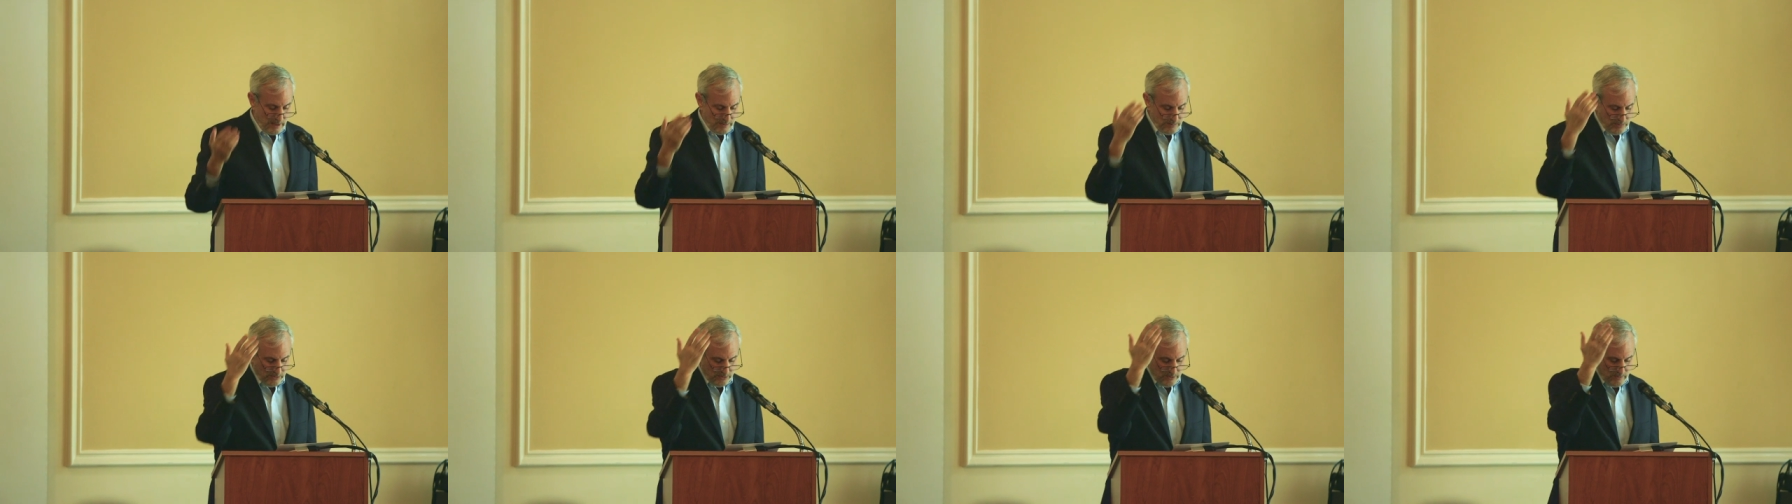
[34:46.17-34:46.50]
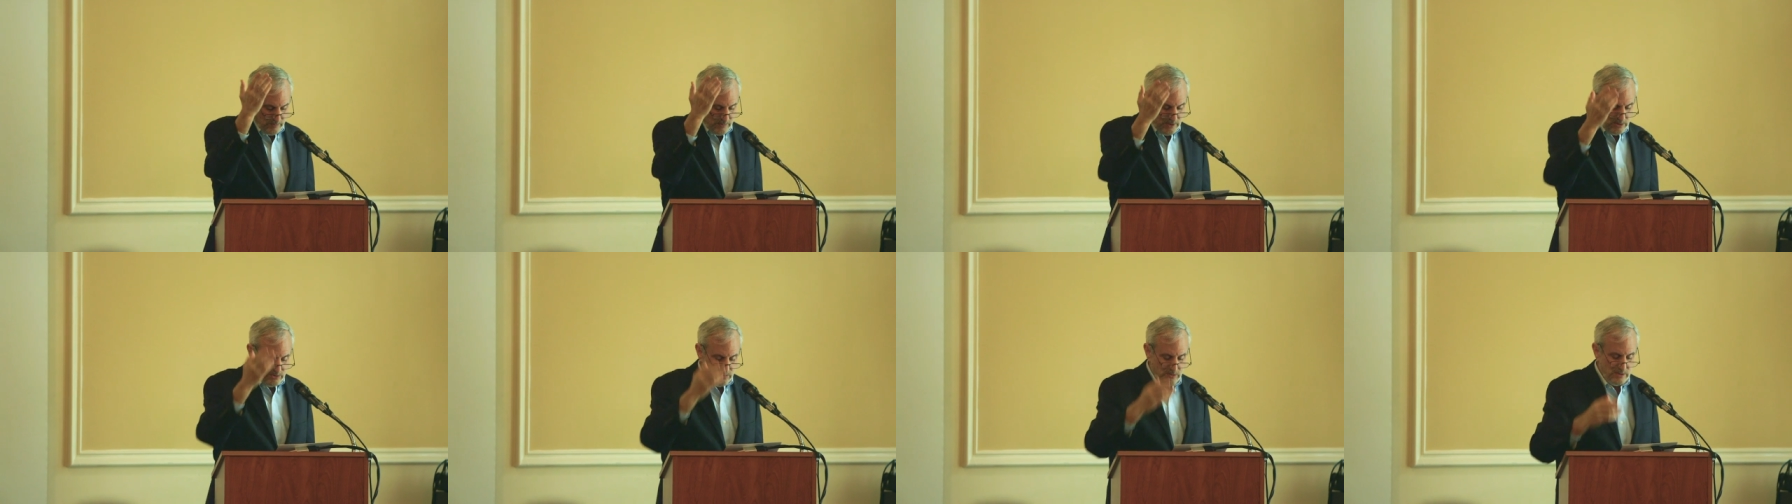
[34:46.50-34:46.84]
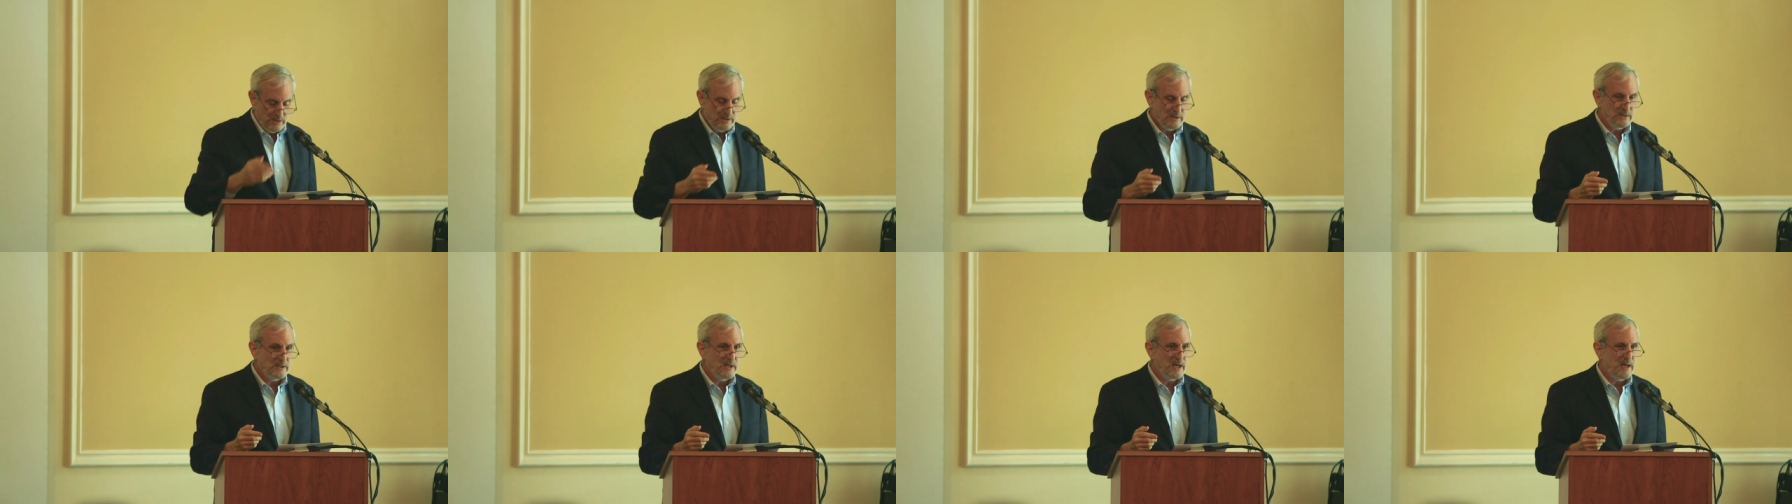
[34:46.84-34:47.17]
I put Dimitri
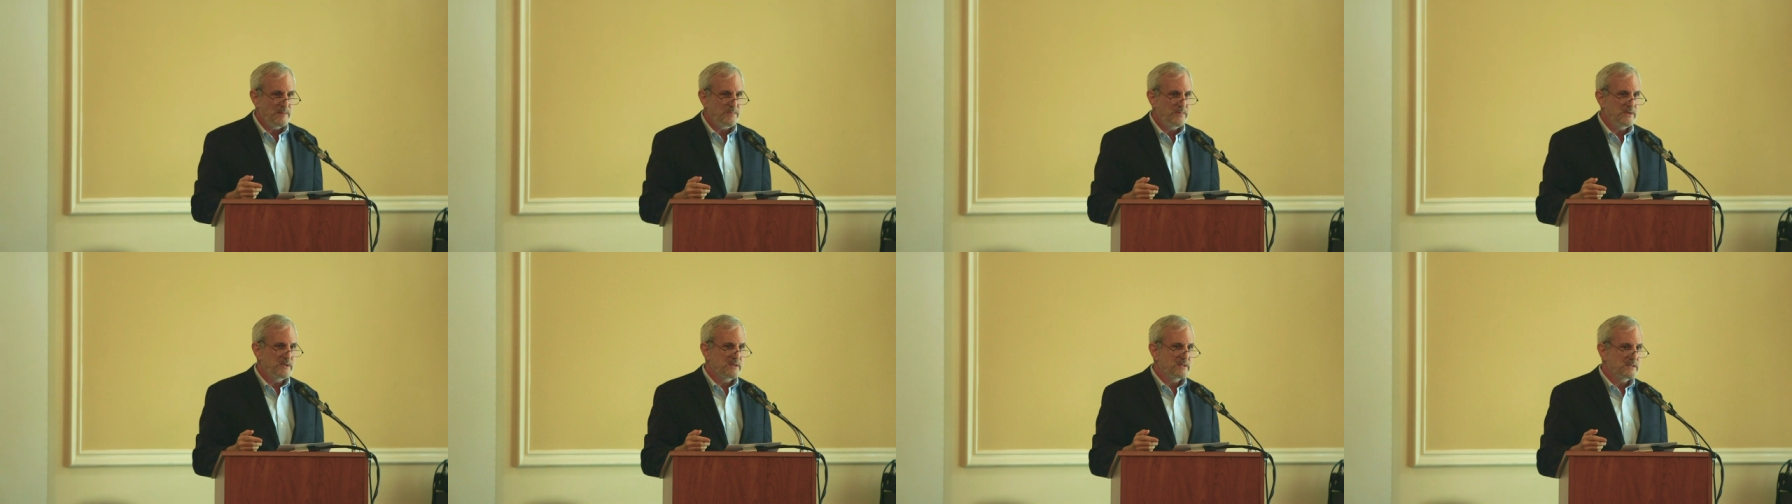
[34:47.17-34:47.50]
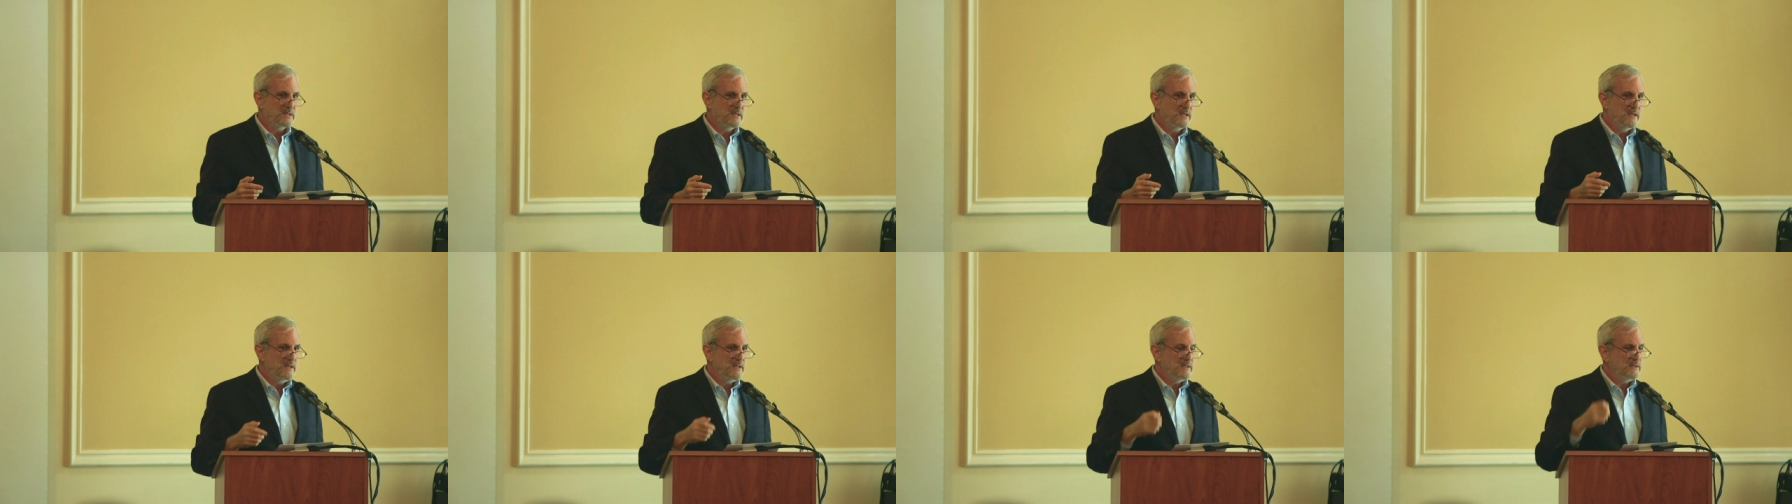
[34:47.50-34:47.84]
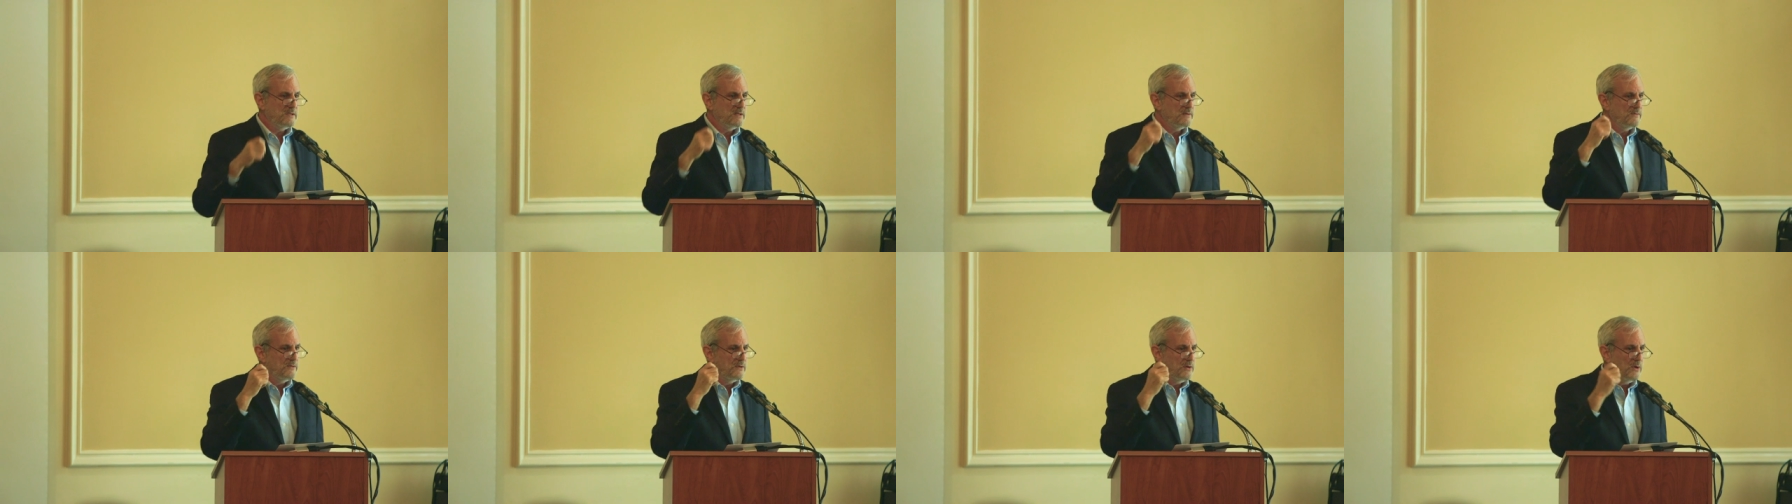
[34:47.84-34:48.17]
at the top of this
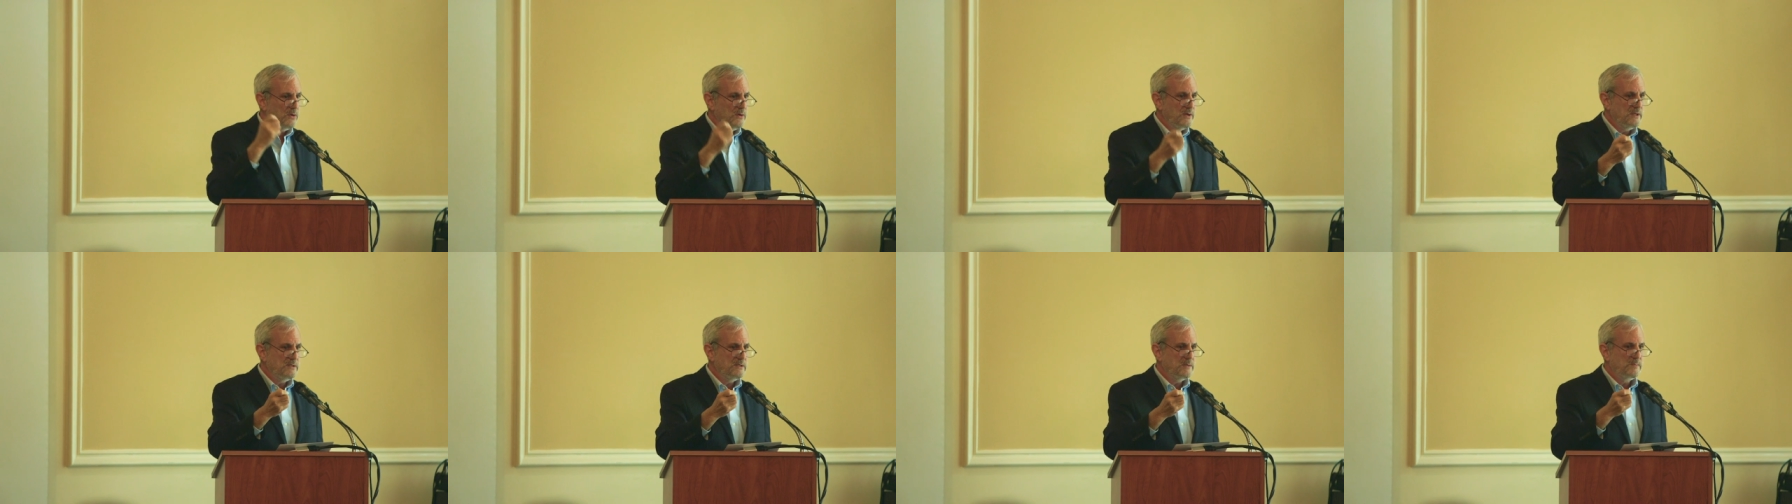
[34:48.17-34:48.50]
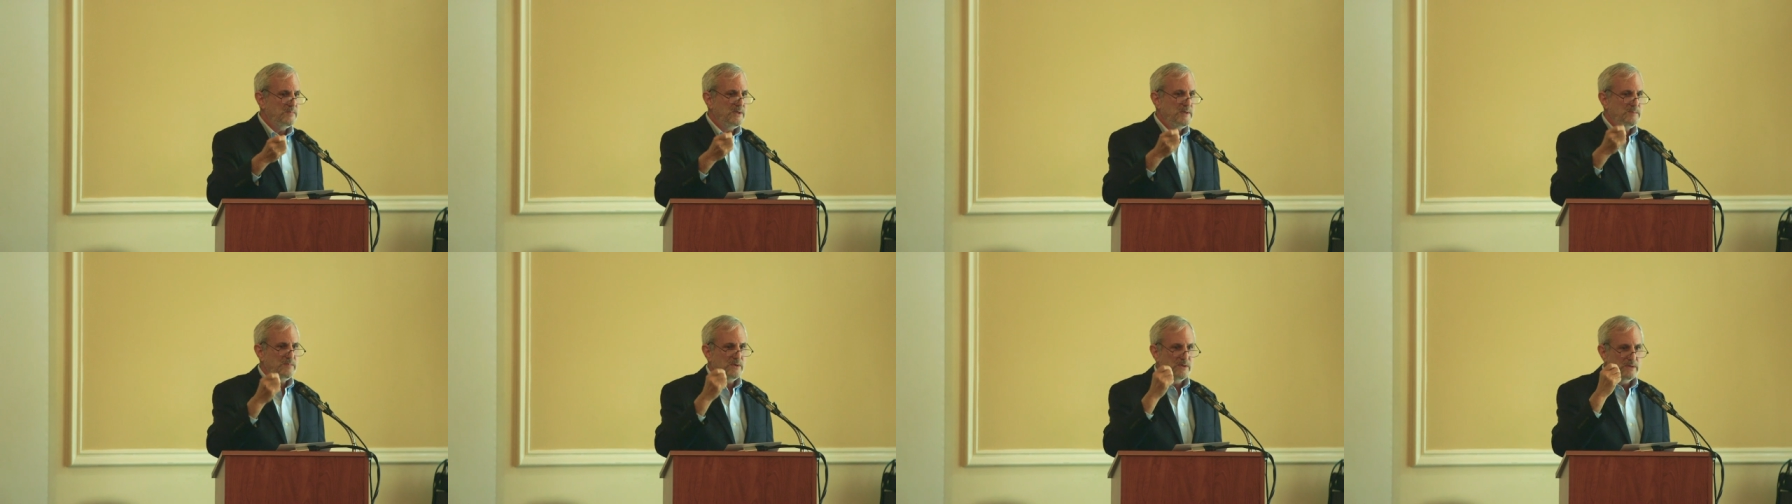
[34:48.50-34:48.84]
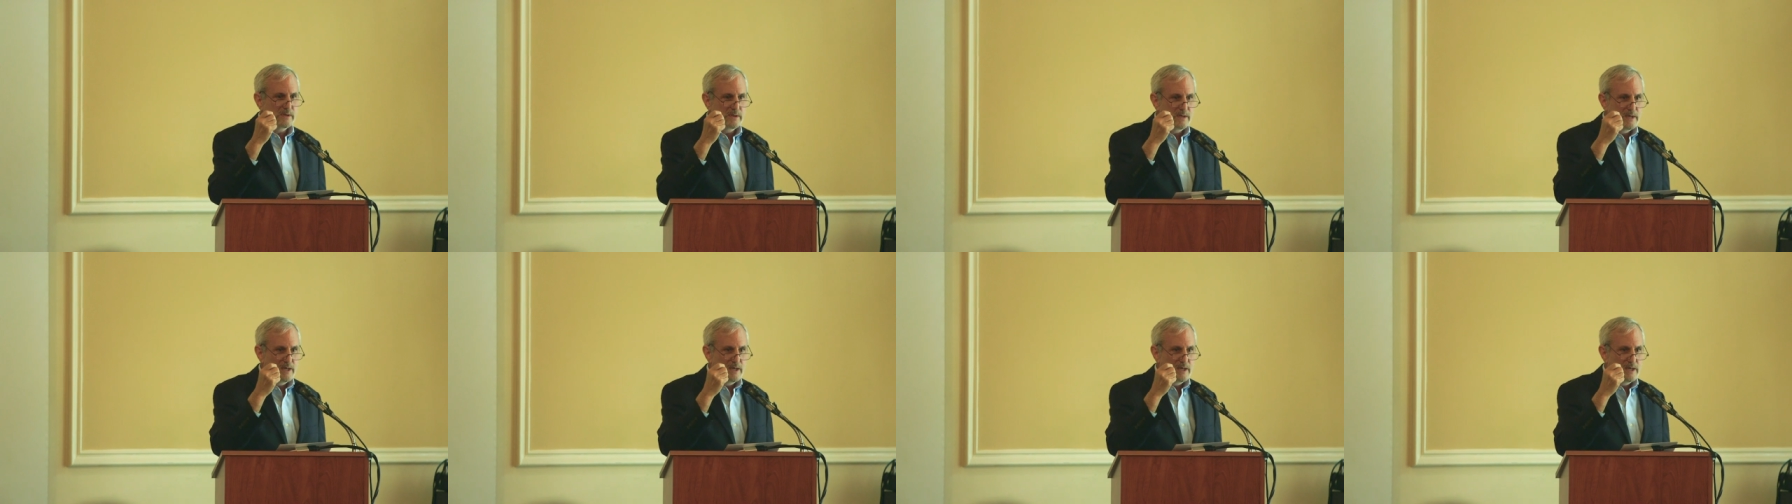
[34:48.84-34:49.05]
list of going to people